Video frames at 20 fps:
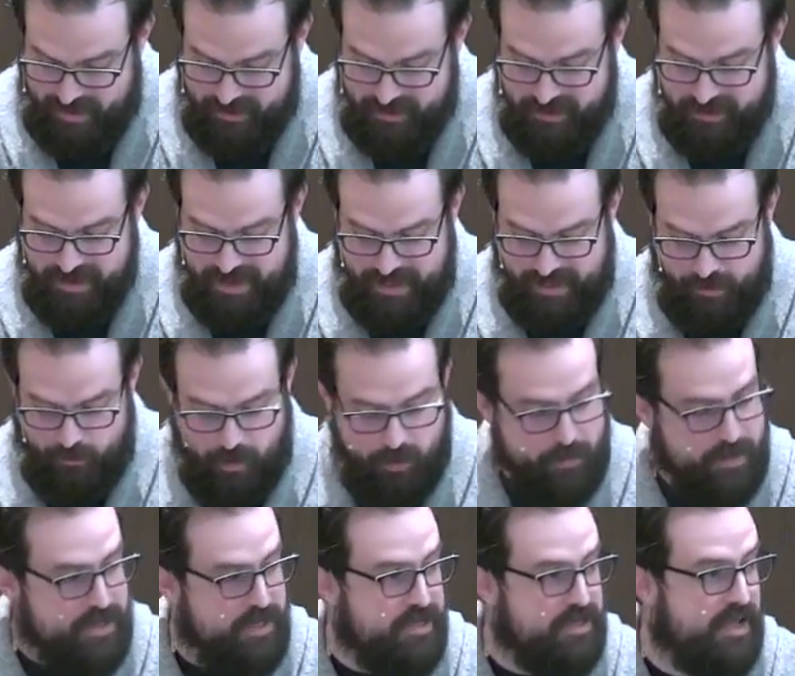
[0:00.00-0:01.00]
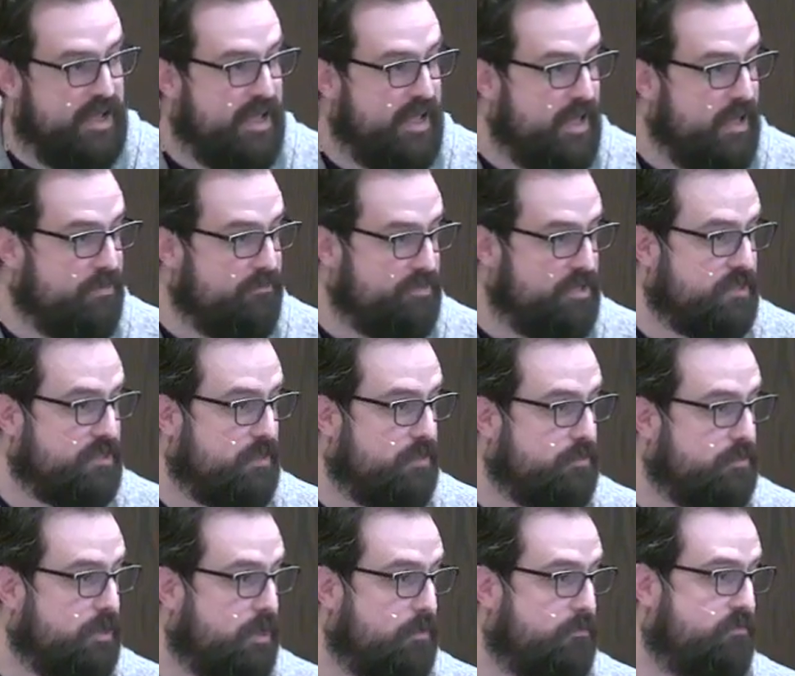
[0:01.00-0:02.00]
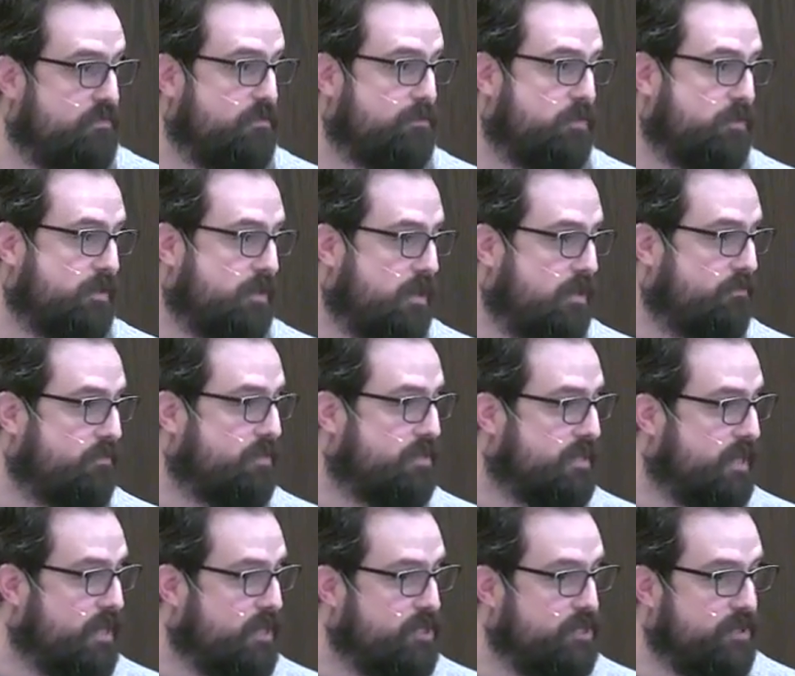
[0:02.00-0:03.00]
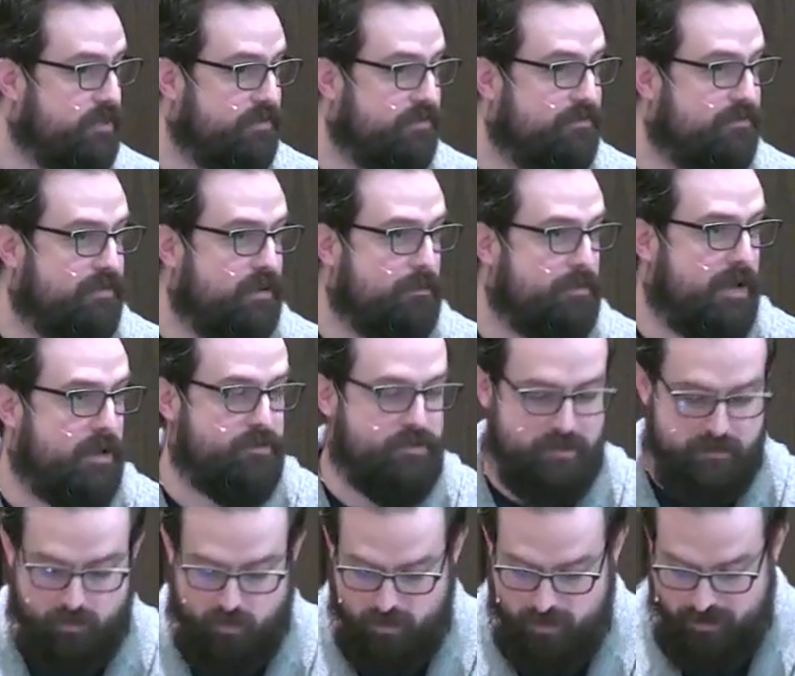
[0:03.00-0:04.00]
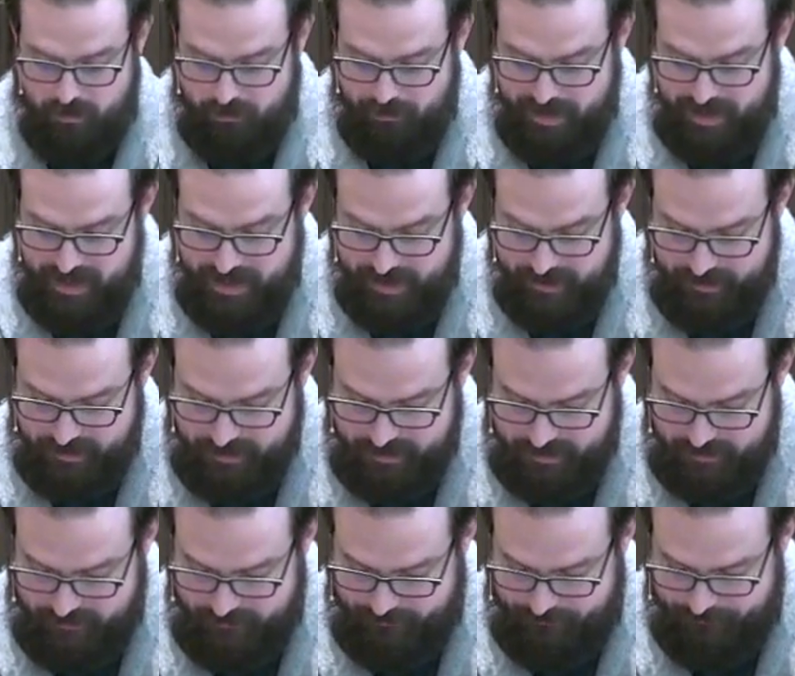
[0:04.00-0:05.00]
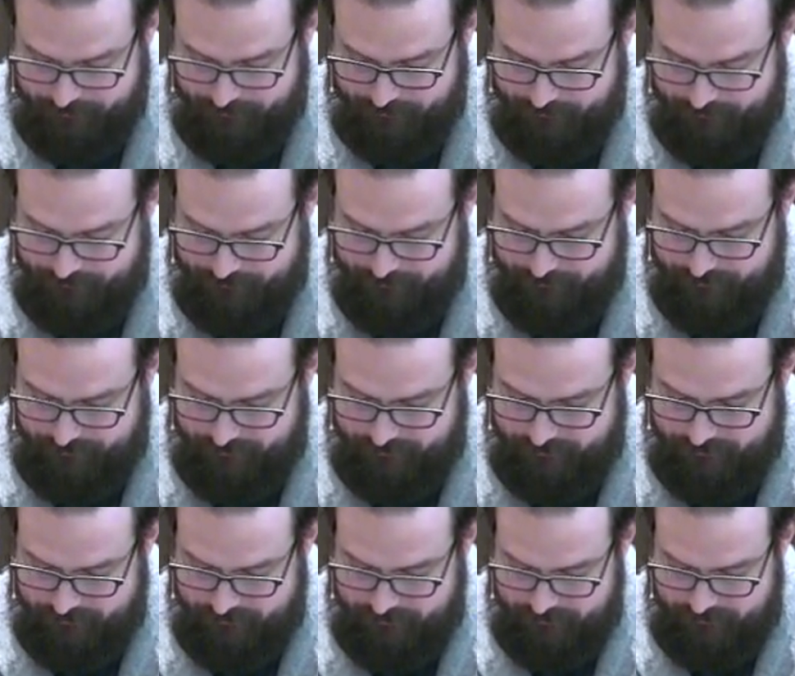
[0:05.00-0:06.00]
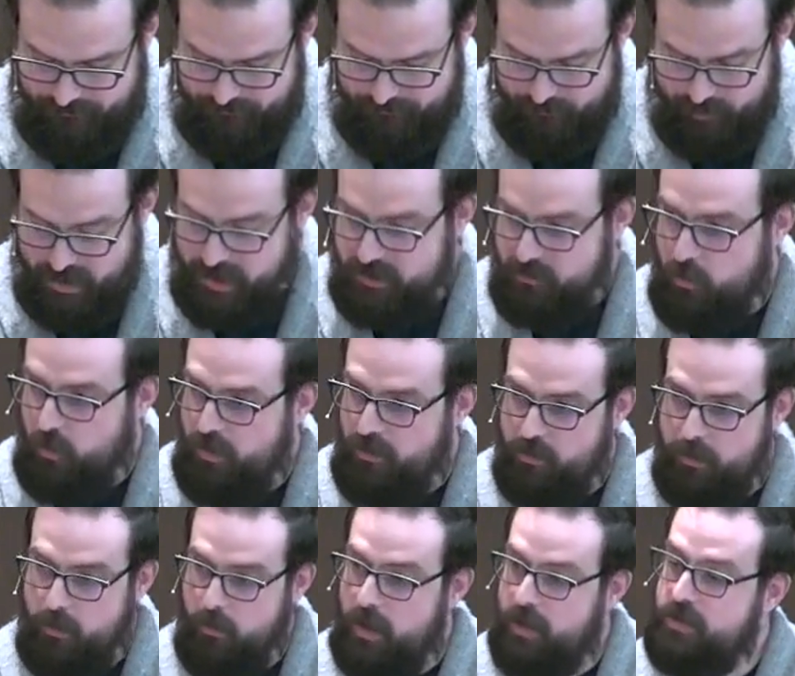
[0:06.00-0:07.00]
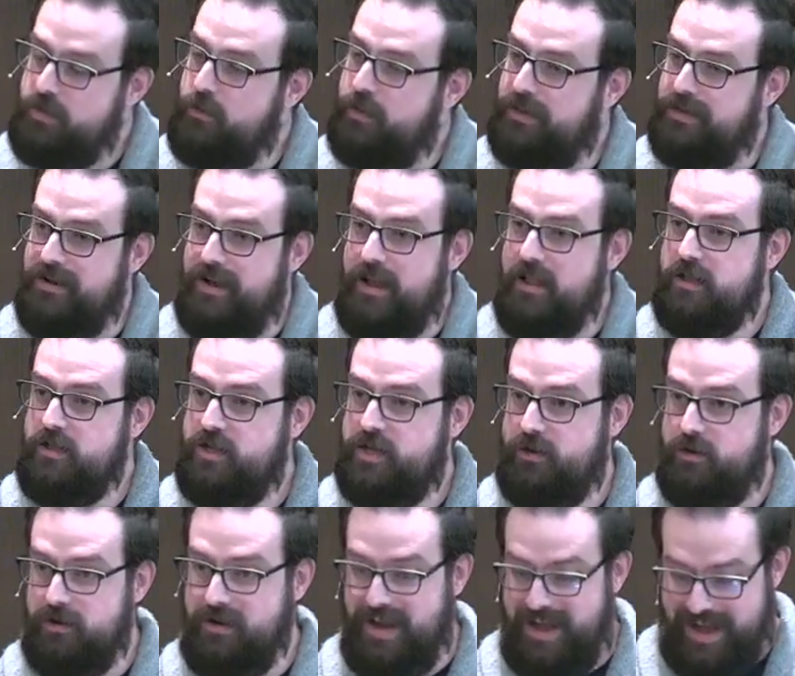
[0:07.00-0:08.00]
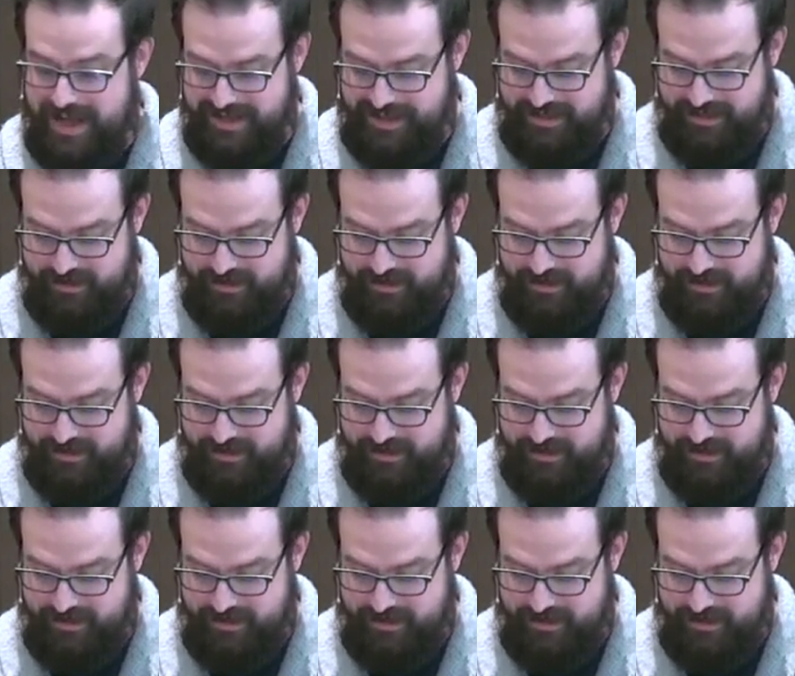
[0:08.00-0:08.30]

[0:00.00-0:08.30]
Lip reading: exactly why we need to have this uncomfortable conversation about this word obedience. Because whether we want to acknowledge it or not,